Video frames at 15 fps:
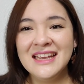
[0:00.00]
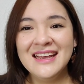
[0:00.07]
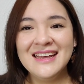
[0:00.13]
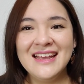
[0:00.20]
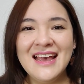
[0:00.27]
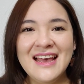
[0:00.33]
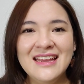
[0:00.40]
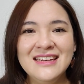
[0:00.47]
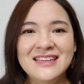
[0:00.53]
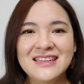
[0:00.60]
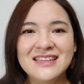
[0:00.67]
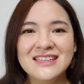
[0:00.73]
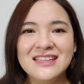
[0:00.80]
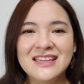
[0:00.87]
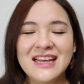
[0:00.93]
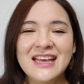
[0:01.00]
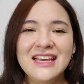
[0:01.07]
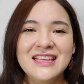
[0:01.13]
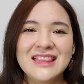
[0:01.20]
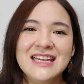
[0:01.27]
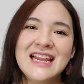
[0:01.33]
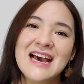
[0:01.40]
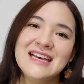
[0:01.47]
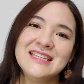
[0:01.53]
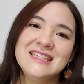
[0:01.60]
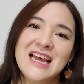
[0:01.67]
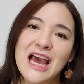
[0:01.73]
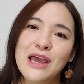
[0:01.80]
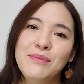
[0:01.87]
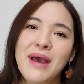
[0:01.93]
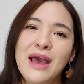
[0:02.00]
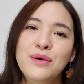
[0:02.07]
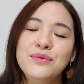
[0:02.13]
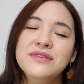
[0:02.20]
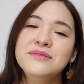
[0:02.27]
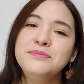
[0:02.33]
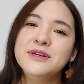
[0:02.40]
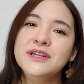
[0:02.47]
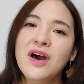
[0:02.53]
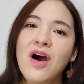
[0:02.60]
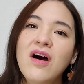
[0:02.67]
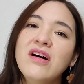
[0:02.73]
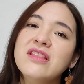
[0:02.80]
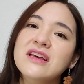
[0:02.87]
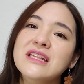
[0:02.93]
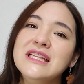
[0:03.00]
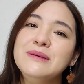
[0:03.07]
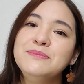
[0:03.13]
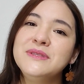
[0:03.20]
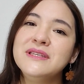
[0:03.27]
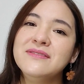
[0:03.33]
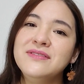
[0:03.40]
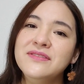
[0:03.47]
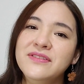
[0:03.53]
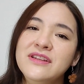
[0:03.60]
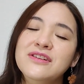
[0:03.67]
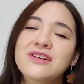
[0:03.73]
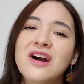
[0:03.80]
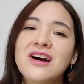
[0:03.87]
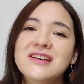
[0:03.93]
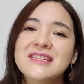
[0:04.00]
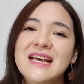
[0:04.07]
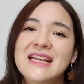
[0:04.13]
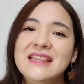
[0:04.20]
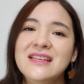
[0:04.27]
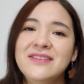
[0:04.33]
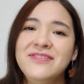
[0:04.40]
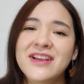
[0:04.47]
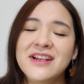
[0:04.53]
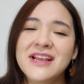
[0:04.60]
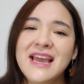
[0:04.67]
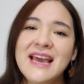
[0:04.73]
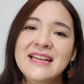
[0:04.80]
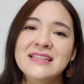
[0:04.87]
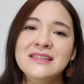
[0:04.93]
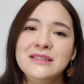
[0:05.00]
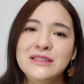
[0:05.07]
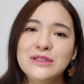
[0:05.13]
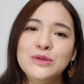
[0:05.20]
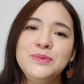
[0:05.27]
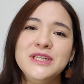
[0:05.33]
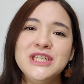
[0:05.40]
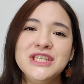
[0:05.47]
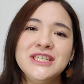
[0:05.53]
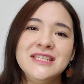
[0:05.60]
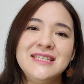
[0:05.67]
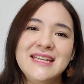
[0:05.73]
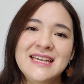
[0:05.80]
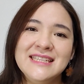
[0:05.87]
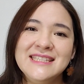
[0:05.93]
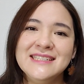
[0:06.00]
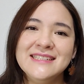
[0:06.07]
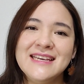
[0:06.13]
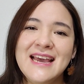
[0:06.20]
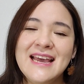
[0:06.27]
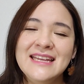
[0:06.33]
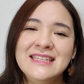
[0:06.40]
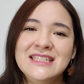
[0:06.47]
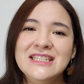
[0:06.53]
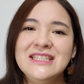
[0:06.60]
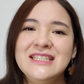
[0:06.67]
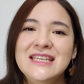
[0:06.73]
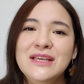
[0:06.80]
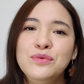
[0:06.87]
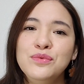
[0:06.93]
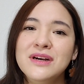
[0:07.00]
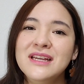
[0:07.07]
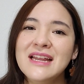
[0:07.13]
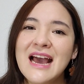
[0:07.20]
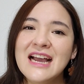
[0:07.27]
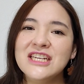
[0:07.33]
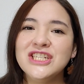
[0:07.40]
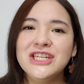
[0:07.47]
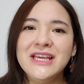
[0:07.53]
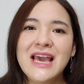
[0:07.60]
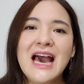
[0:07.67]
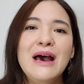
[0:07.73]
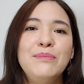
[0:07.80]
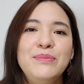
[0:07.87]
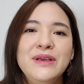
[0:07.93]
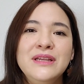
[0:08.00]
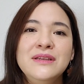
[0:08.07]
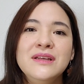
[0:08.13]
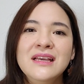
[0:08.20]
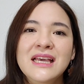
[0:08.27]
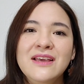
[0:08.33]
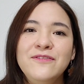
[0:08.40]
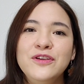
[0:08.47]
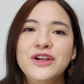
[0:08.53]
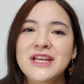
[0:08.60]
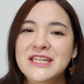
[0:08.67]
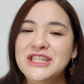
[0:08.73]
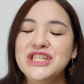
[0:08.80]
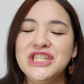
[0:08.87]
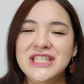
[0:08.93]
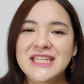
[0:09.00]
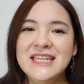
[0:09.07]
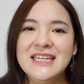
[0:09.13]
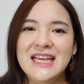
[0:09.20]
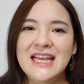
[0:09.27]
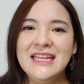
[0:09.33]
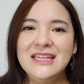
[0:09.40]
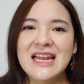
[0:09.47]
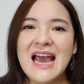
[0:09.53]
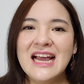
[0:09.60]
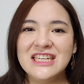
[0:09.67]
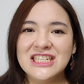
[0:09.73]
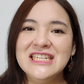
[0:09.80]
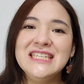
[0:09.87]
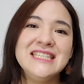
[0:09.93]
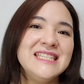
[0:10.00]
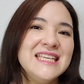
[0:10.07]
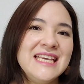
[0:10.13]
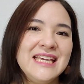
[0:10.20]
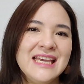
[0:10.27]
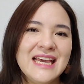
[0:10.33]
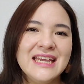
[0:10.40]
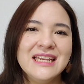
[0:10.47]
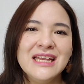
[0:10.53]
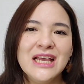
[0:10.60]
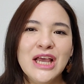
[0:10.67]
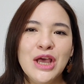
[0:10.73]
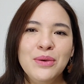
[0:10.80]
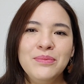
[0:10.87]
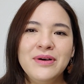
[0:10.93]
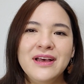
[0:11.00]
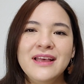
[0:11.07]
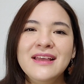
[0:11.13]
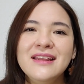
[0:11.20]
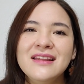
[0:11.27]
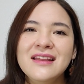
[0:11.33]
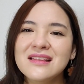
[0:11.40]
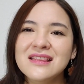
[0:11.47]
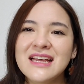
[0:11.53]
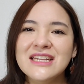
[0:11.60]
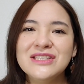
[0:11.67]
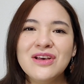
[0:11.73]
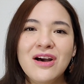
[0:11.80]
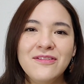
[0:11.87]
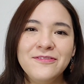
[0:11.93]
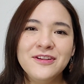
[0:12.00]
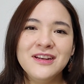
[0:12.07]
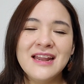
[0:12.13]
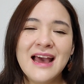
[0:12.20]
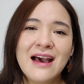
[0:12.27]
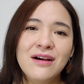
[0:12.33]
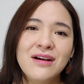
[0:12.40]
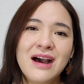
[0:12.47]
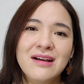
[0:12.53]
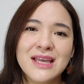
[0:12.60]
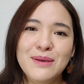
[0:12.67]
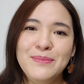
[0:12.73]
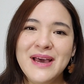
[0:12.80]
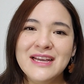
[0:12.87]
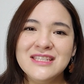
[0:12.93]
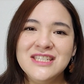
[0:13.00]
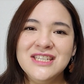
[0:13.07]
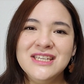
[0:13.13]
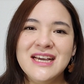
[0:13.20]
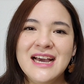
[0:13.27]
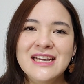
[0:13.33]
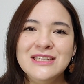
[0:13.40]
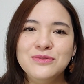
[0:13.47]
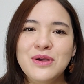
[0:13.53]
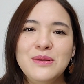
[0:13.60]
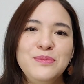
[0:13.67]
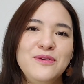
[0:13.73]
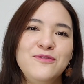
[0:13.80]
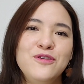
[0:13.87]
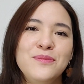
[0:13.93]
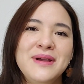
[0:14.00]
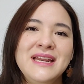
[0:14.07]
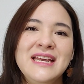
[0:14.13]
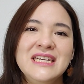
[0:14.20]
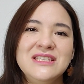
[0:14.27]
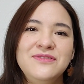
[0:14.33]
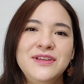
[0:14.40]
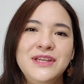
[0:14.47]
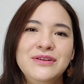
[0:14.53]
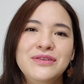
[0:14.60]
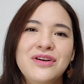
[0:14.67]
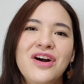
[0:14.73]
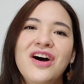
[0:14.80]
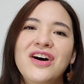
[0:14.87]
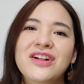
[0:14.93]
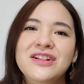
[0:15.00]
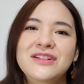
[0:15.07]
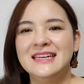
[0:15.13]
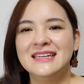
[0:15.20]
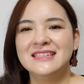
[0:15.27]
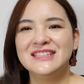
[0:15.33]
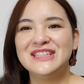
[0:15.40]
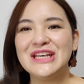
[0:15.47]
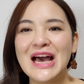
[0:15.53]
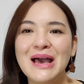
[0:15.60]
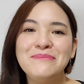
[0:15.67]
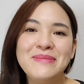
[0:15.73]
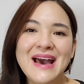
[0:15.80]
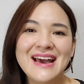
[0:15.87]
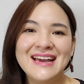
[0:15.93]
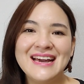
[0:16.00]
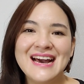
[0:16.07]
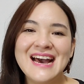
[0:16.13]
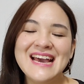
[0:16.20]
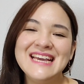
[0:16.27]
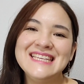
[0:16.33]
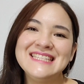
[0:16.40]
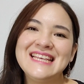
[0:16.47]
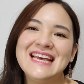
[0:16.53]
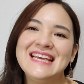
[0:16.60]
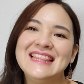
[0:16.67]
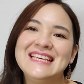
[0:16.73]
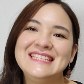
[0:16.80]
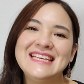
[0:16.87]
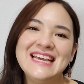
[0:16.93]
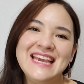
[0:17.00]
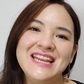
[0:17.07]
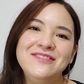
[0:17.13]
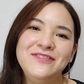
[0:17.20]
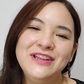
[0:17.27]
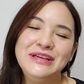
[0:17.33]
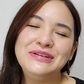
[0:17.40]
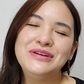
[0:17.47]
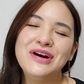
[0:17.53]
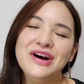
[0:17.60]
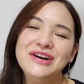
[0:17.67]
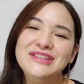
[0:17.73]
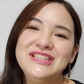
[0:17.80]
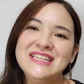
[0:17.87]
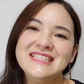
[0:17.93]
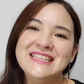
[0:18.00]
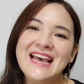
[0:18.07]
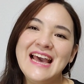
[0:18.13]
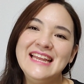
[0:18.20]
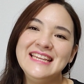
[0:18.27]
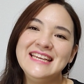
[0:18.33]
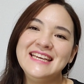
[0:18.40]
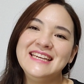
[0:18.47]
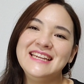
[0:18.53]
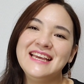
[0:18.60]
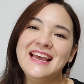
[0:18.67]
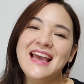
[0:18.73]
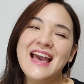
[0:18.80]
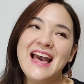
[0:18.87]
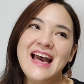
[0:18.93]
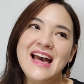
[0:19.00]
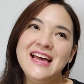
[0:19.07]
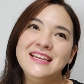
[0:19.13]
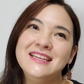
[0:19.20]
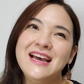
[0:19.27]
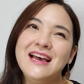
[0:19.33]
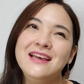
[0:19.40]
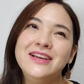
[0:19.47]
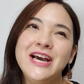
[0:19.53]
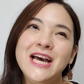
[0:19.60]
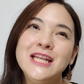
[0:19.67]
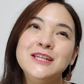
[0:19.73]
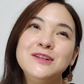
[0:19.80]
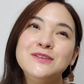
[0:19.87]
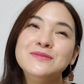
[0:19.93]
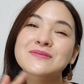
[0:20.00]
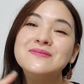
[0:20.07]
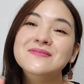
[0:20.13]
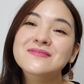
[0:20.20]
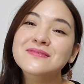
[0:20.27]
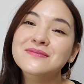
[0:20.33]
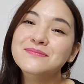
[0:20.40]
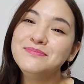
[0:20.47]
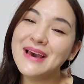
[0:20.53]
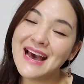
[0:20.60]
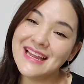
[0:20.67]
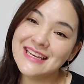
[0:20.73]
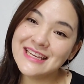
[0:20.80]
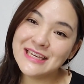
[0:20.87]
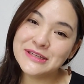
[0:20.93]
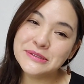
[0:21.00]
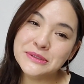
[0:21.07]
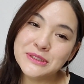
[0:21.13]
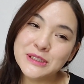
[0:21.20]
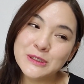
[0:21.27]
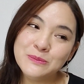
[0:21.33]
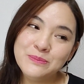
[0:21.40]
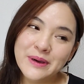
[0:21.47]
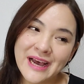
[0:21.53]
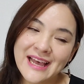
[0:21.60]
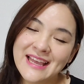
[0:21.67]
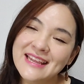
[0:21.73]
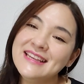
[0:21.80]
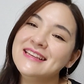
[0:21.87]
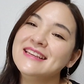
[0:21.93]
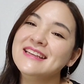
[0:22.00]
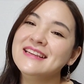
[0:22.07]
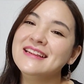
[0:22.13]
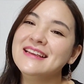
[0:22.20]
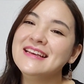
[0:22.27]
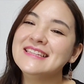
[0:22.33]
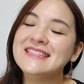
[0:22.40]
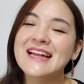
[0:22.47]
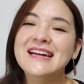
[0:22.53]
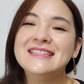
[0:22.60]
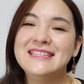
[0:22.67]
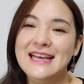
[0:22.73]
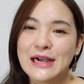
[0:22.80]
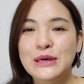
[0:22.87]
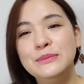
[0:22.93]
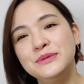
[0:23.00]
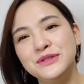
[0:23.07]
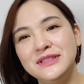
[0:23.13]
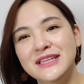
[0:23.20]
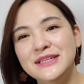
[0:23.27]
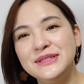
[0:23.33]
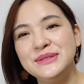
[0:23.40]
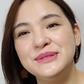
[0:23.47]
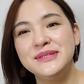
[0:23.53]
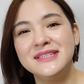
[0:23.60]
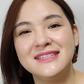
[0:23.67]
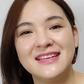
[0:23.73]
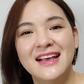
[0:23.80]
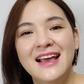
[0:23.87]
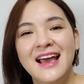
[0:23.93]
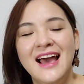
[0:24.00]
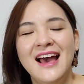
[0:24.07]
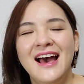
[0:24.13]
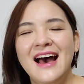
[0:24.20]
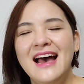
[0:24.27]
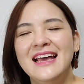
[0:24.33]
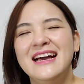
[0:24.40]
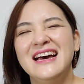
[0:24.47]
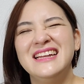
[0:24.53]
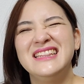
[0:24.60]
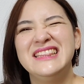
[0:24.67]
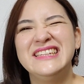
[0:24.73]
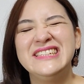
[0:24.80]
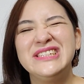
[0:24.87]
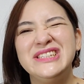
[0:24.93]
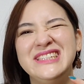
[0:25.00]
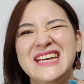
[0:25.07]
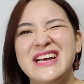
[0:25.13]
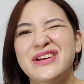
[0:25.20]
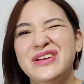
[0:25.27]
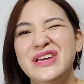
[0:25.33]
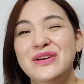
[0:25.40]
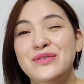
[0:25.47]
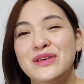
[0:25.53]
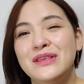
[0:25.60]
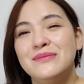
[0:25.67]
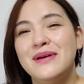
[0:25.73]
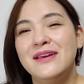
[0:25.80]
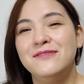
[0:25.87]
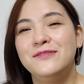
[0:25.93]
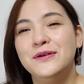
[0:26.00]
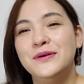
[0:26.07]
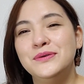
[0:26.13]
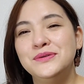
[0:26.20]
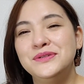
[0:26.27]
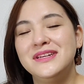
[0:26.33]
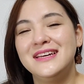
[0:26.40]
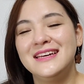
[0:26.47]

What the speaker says: And like the last time, I will put all the clips of the video calls at the very end. So be sure to stay till the end to see what actually happened if you're interested in actually seeing it. But that's all for now. I'll get back to you guys right before my next video call. So I'm back, guys. The second video call just ended, and I got bad news, but it's not terrible news. I got a little daring with my phone,